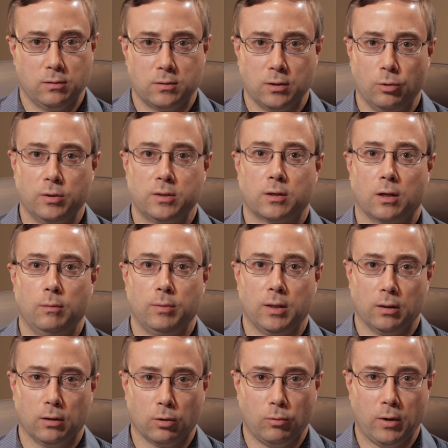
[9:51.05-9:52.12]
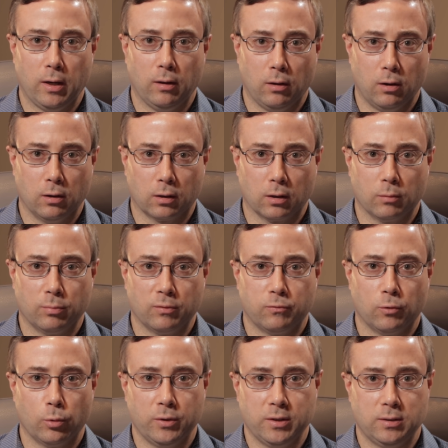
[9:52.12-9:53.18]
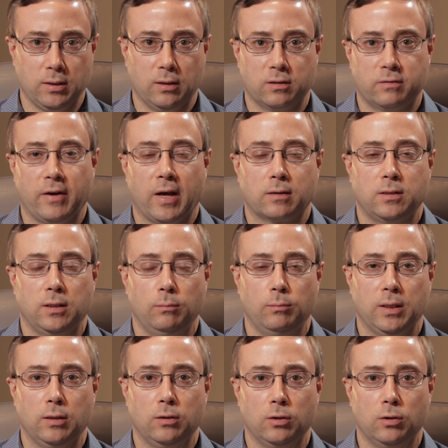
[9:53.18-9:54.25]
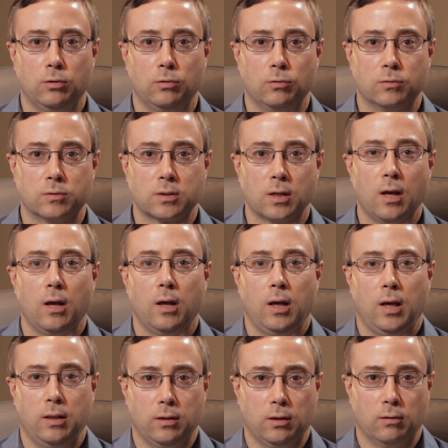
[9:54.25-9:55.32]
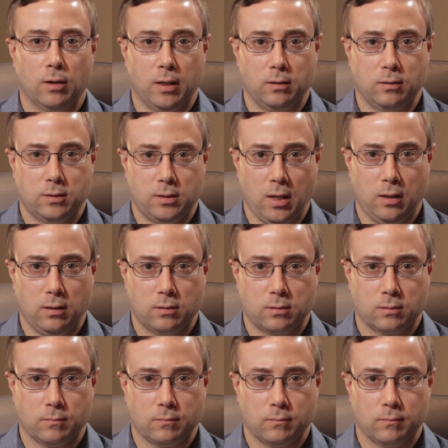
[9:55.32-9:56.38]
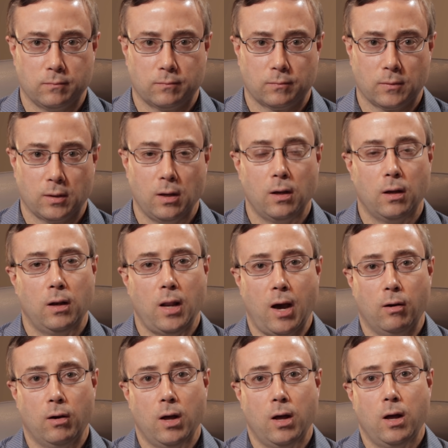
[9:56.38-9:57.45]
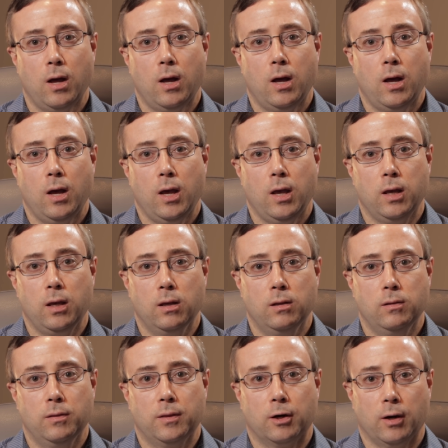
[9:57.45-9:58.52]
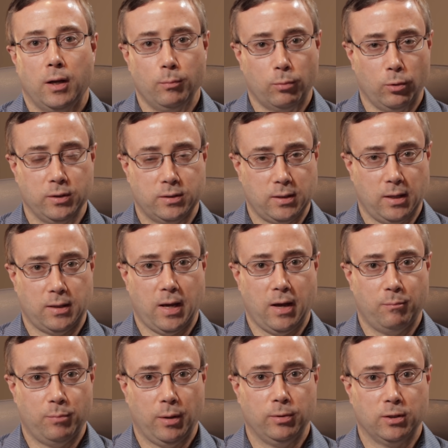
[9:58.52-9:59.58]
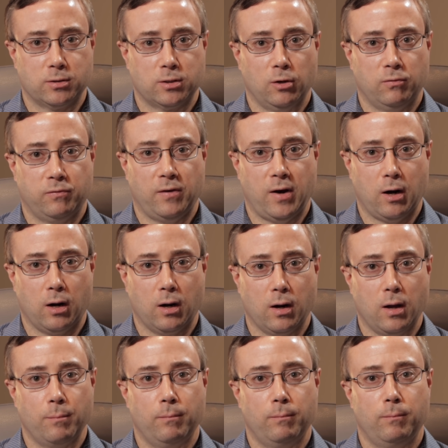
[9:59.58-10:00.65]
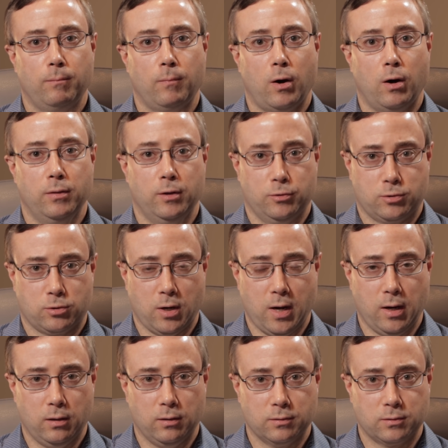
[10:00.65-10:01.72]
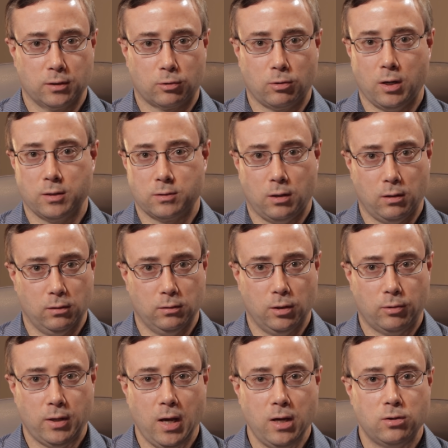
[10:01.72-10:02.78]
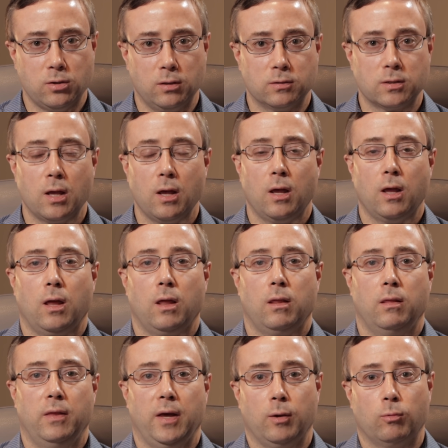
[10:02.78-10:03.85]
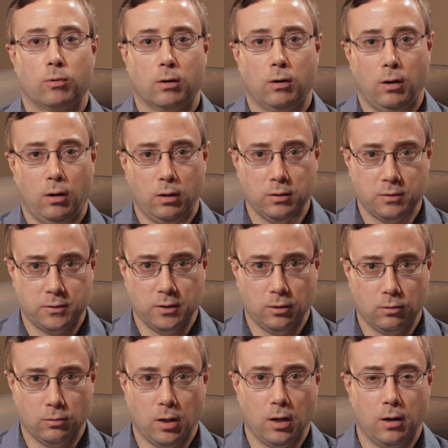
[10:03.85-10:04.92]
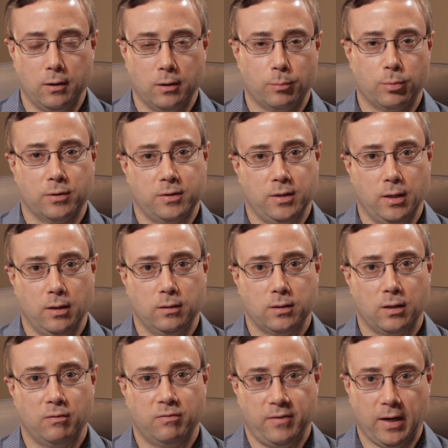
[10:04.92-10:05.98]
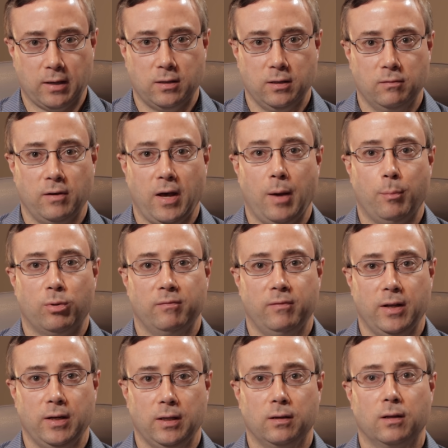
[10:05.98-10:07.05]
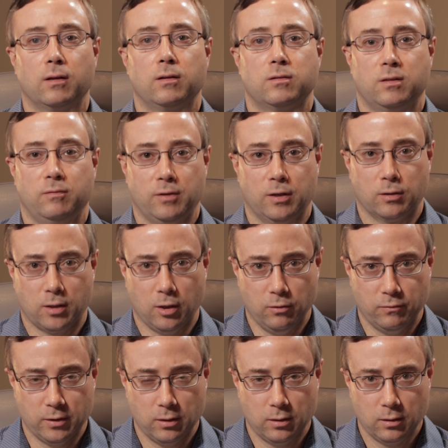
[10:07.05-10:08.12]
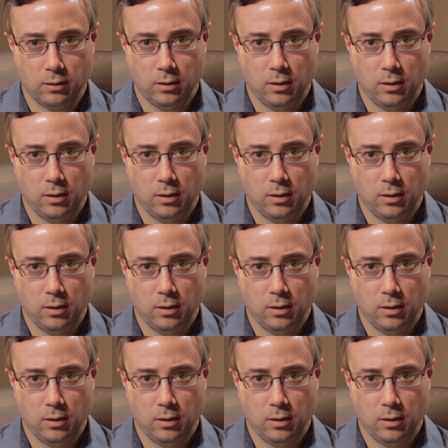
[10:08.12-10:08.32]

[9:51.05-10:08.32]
So it's going to be a little while longer before we see this vaccine being used in the United States. Now, in their endpoints that they have published so far on those trials across all the locations, they were also 100% effective at preventing severe COVID.